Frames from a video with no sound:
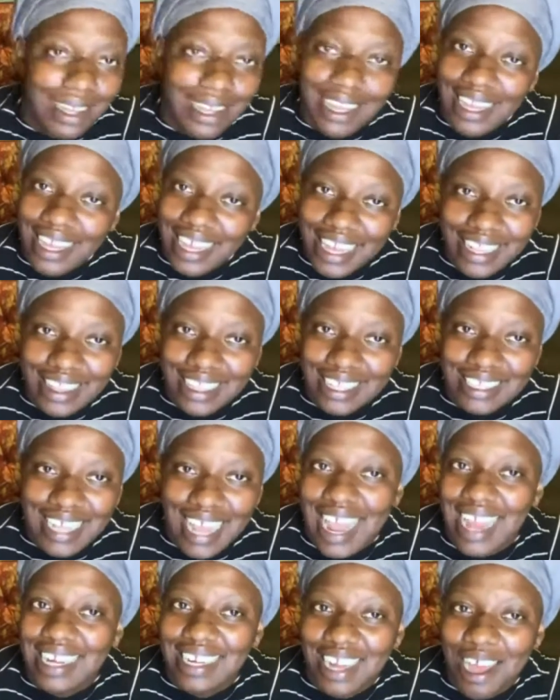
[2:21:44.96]
Hit the
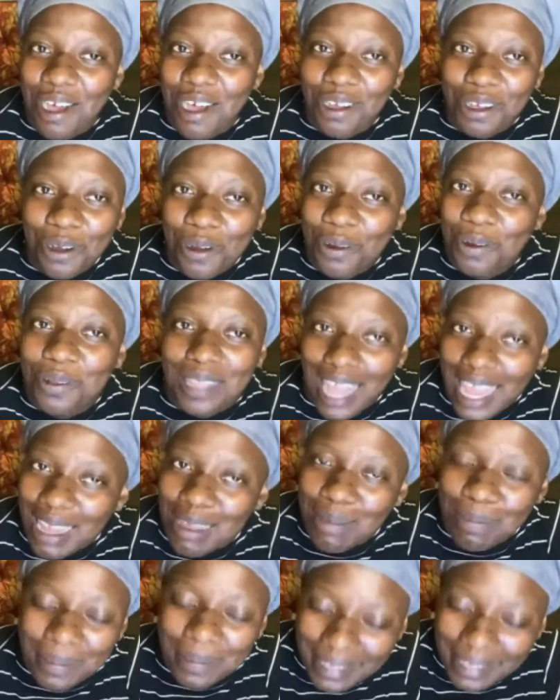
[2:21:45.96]
dag doggone
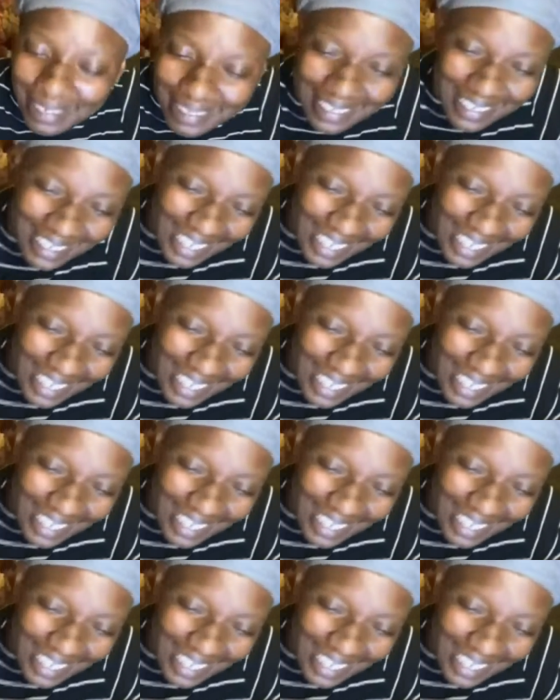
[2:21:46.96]
like button.